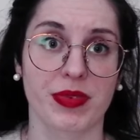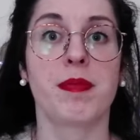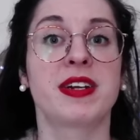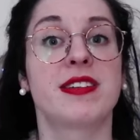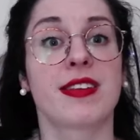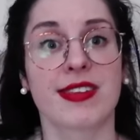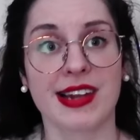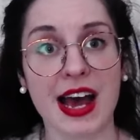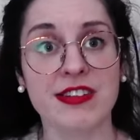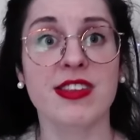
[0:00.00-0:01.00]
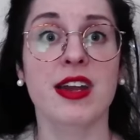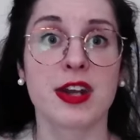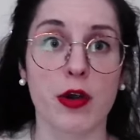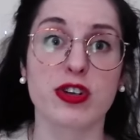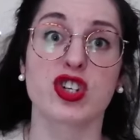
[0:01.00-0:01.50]
But it is the latter that
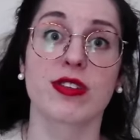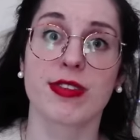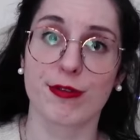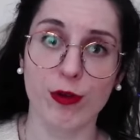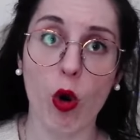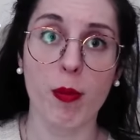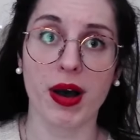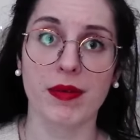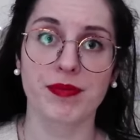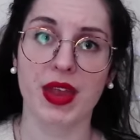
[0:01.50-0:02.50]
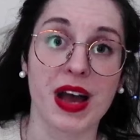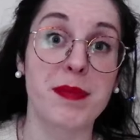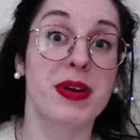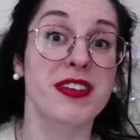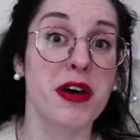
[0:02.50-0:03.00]
nourishes the former,
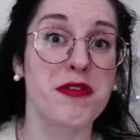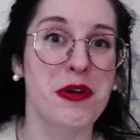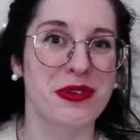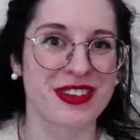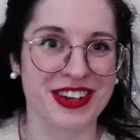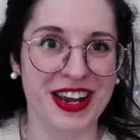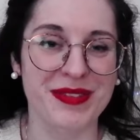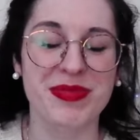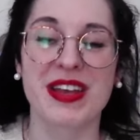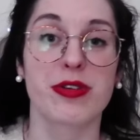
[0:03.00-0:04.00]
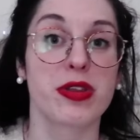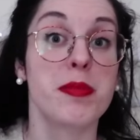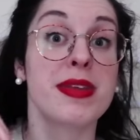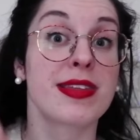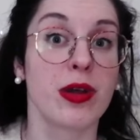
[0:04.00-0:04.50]
and because our focus today is on the
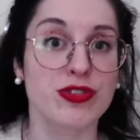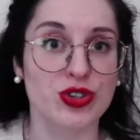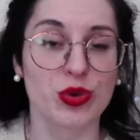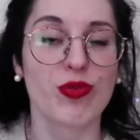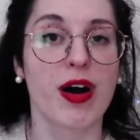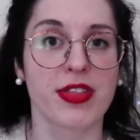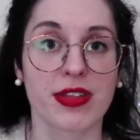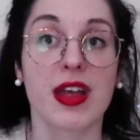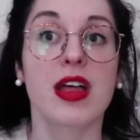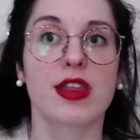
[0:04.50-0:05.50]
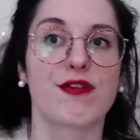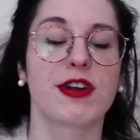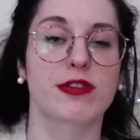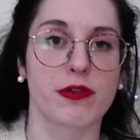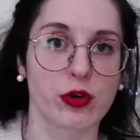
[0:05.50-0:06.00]
mythological rather than the
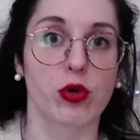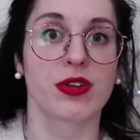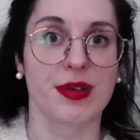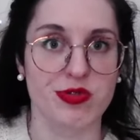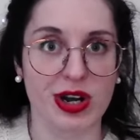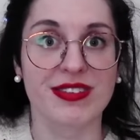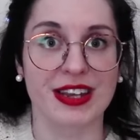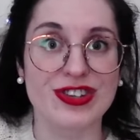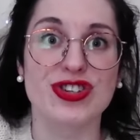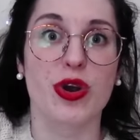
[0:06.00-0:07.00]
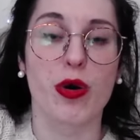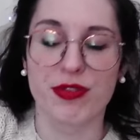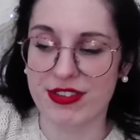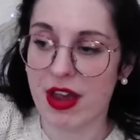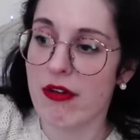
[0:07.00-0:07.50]
philosophical conceptualization
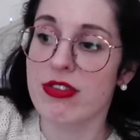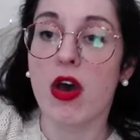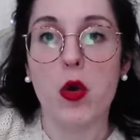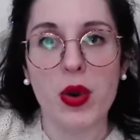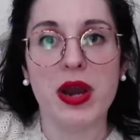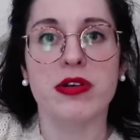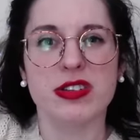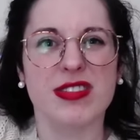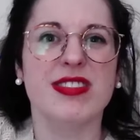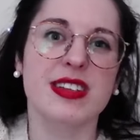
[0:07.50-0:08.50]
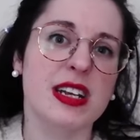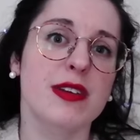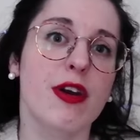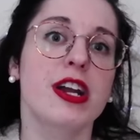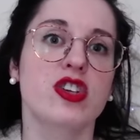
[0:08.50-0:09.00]
of the sirens, we're going to just
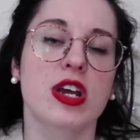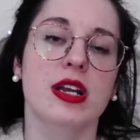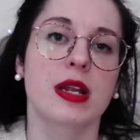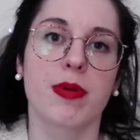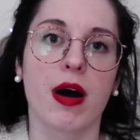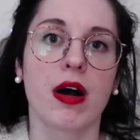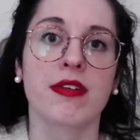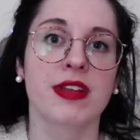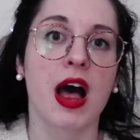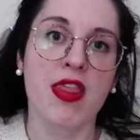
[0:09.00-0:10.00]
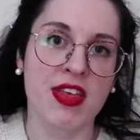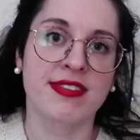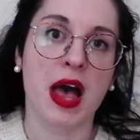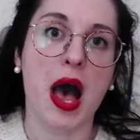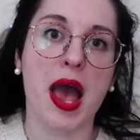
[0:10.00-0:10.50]
steer very gently past
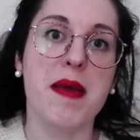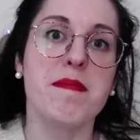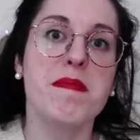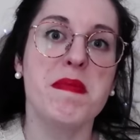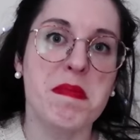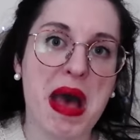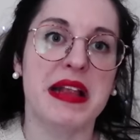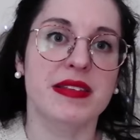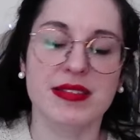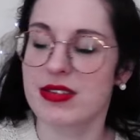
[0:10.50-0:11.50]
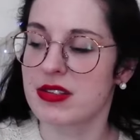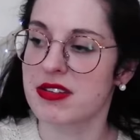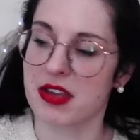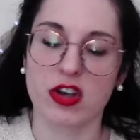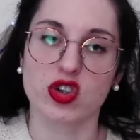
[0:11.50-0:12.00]
this immense
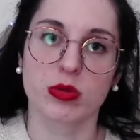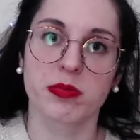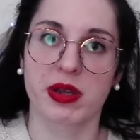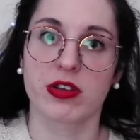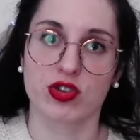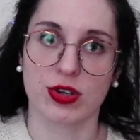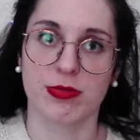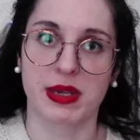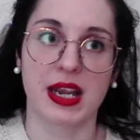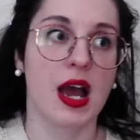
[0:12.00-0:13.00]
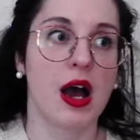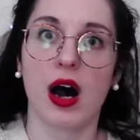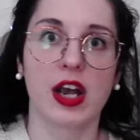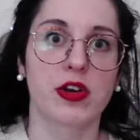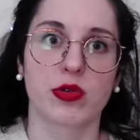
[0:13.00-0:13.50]
discussion, because trust me,
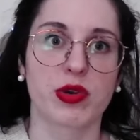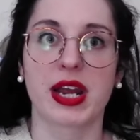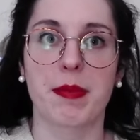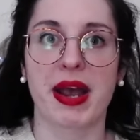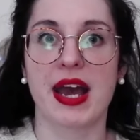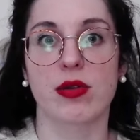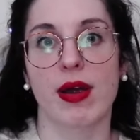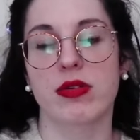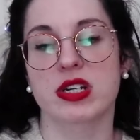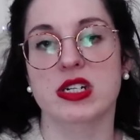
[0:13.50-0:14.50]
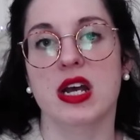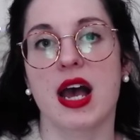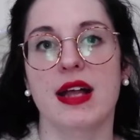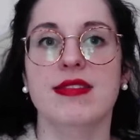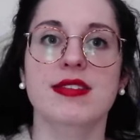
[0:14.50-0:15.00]
I couldn't really get my head around it,
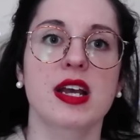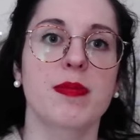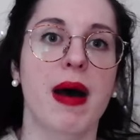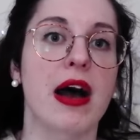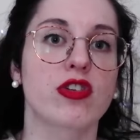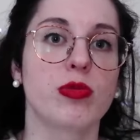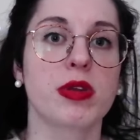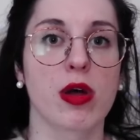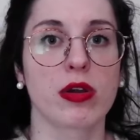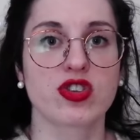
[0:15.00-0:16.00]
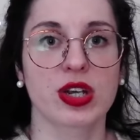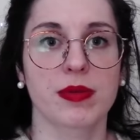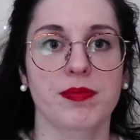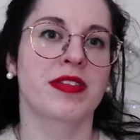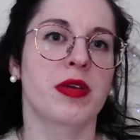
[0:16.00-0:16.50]
and steer back to mythology.
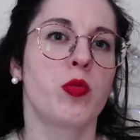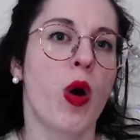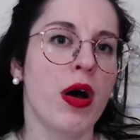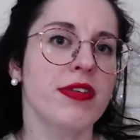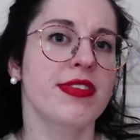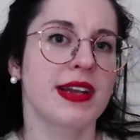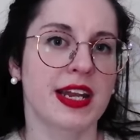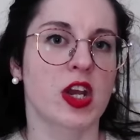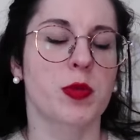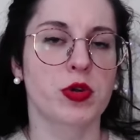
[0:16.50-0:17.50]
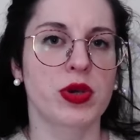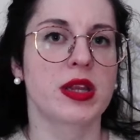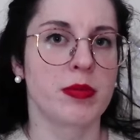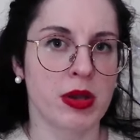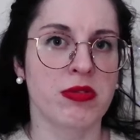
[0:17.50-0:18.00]
See, whilst the link
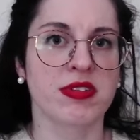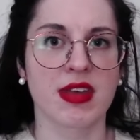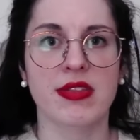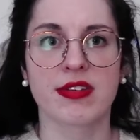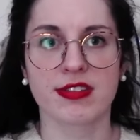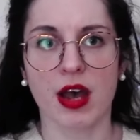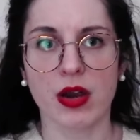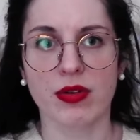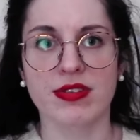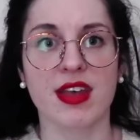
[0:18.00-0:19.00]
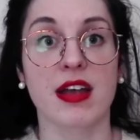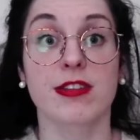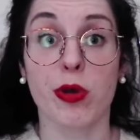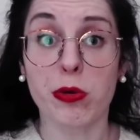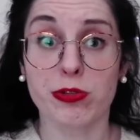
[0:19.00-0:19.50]
between the Muses and the Sirens as
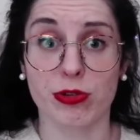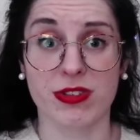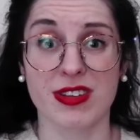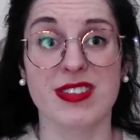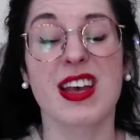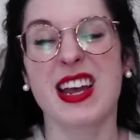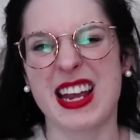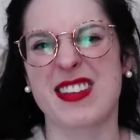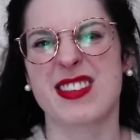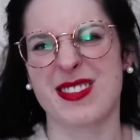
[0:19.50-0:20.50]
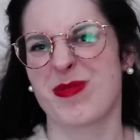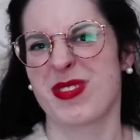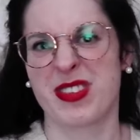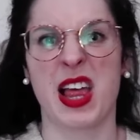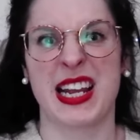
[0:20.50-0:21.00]
songstresses is
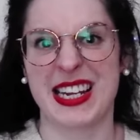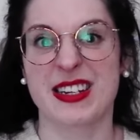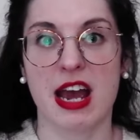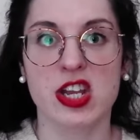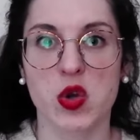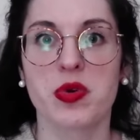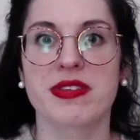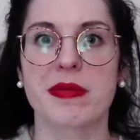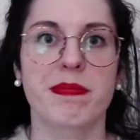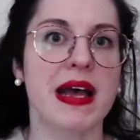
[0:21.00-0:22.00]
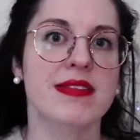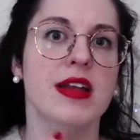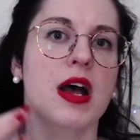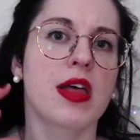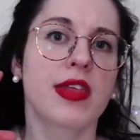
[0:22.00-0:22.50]
slightly tenuous at
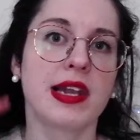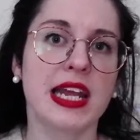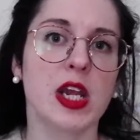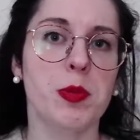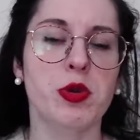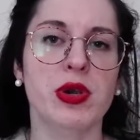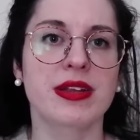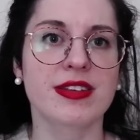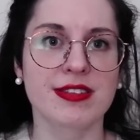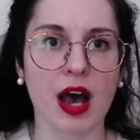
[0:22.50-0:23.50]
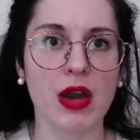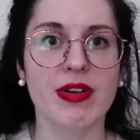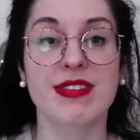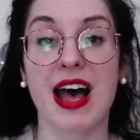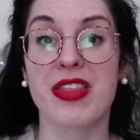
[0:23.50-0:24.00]
best, the link between the
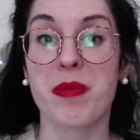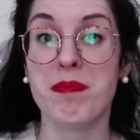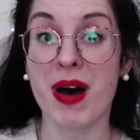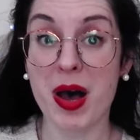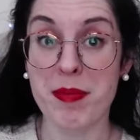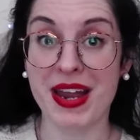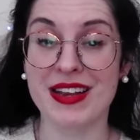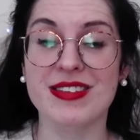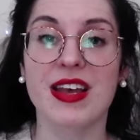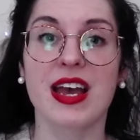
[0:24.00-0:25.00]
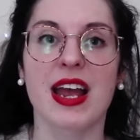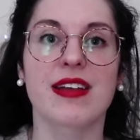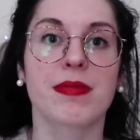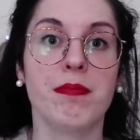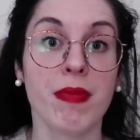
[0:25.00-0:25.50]
Sirens and the Mermaids
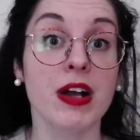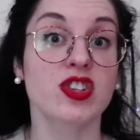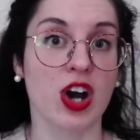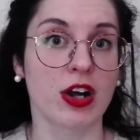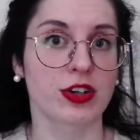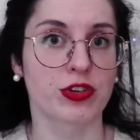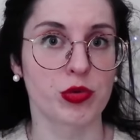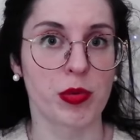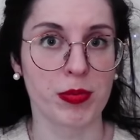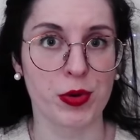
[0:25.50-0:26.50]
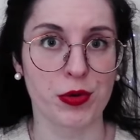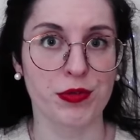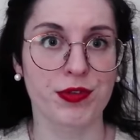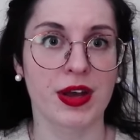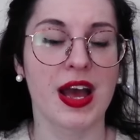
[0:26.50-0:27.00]
is much harder to
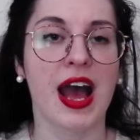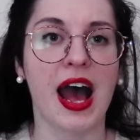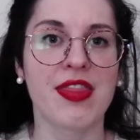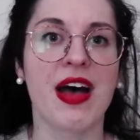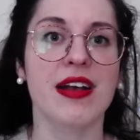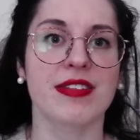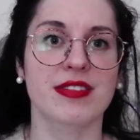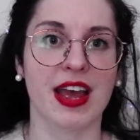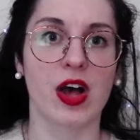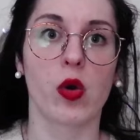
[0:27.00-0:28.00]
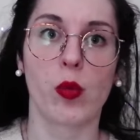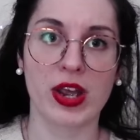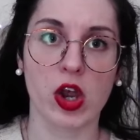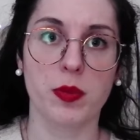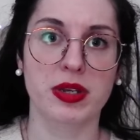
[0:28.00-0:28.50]
remove. And that's a tale
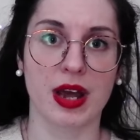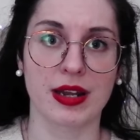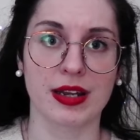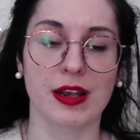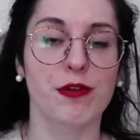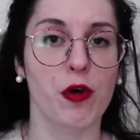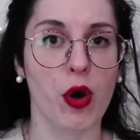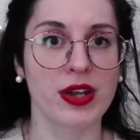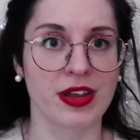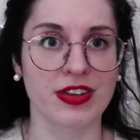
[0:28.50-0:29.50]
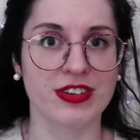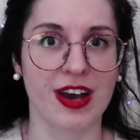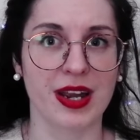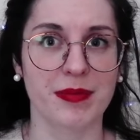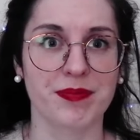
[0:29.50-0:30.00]
we're going to be telling for another
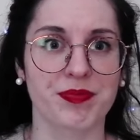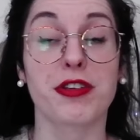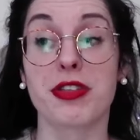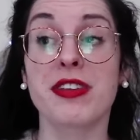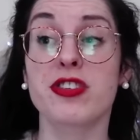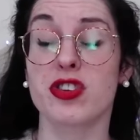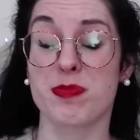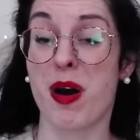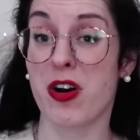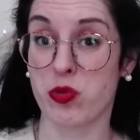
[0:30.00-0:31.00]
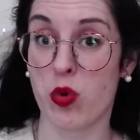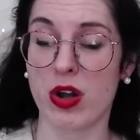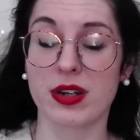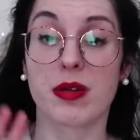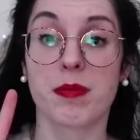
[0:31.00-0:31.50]
time. So this is just part
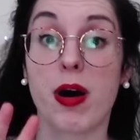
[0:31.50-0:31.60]
1.